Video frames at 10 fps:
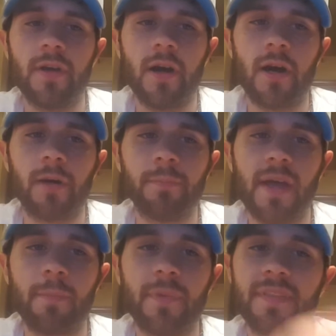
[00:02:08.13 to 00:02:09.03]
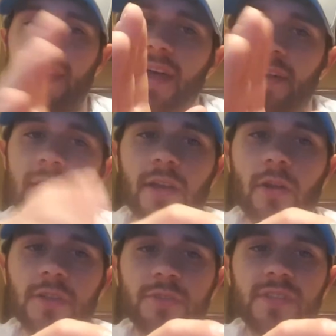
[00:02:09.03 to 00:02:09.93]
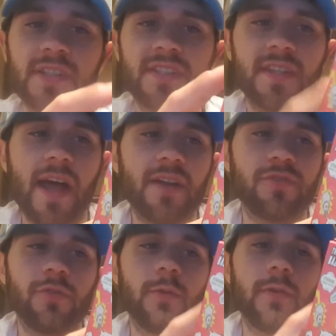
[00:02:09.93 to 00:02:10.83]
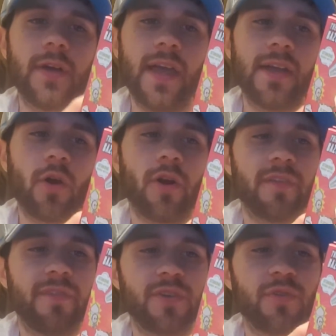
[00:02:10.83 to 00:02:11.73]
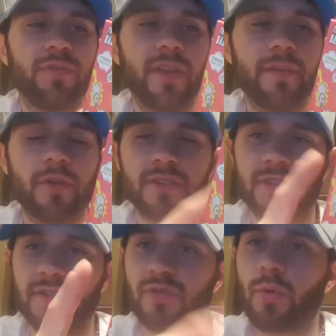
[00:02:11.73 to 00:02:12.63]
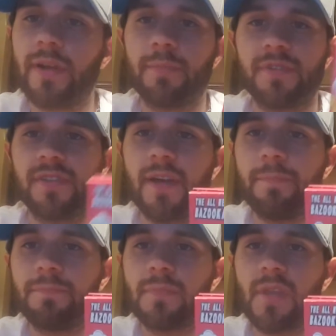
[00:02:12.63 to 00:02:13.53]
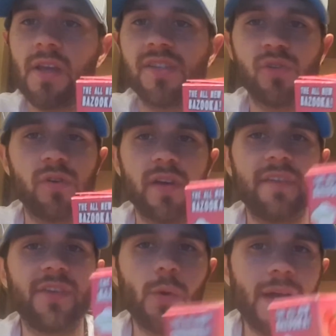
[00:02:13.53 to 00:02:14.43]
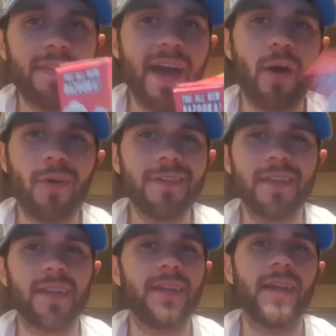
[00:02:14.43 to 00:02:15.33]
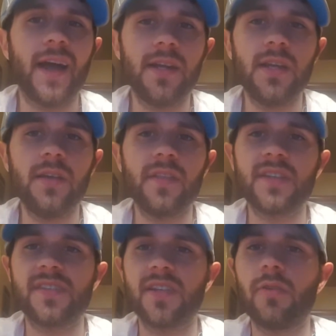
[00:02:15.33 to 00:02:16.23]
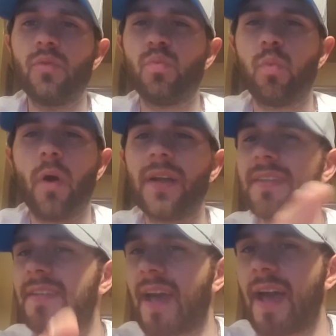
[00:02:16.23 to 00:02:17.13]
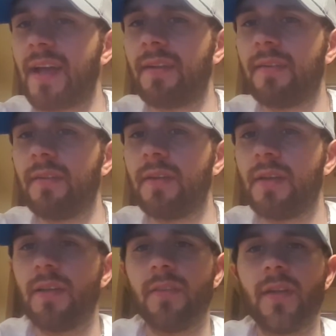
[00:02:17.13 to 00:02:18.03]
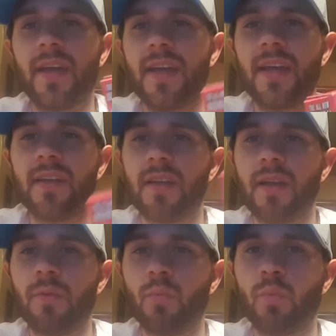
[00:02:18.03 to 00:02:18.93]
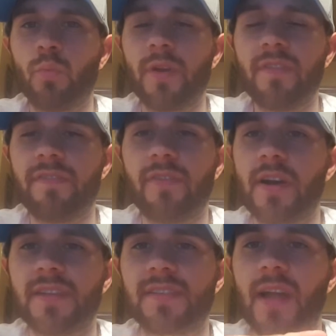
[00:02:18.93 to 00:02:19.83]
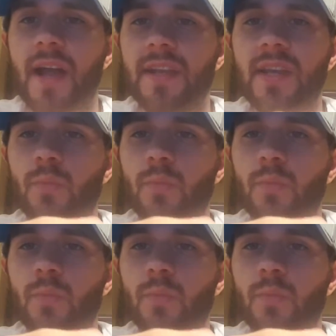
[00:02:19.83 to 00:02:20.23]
But then it also says natural and artificial flavorings is 20%. So if you add that one to the 90, that's still 110. Like, where the fuck is 90